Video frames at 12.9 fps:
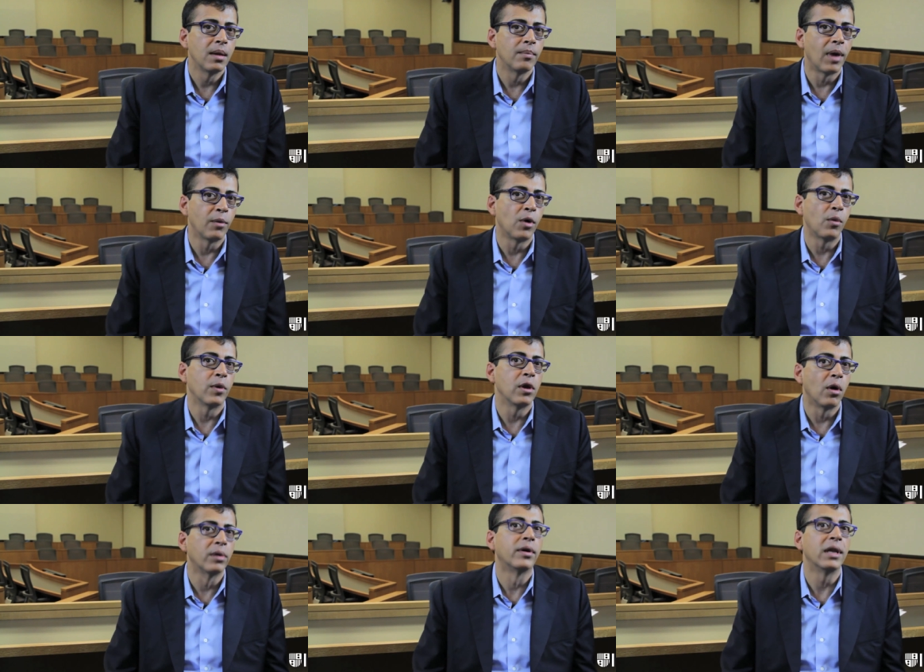by what
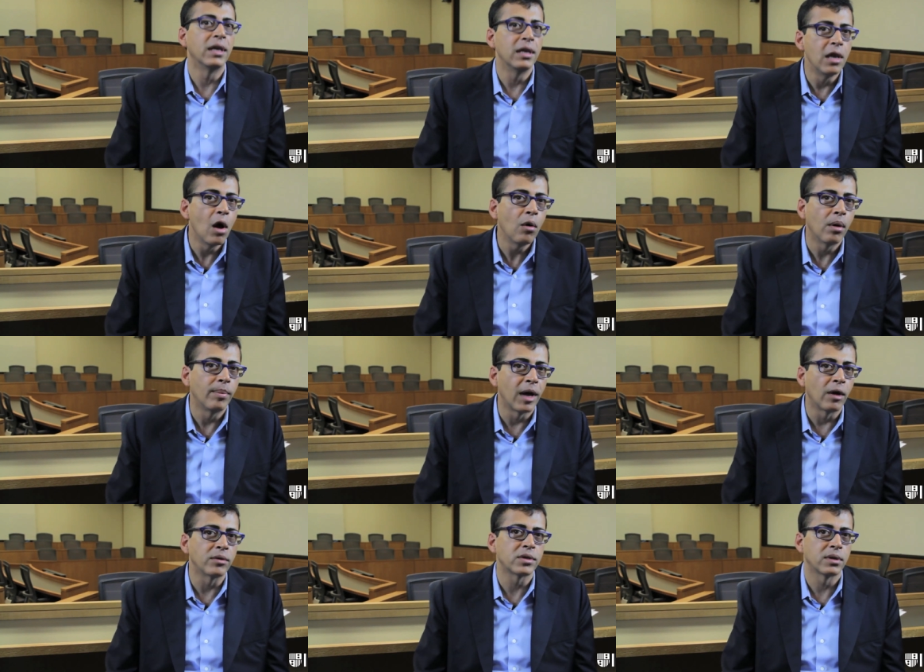we already know
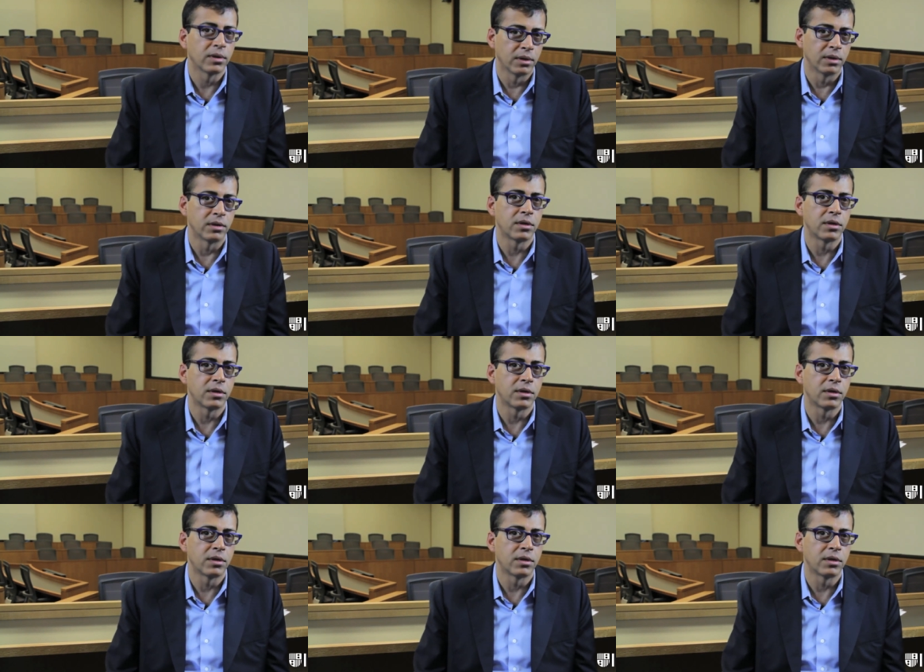about the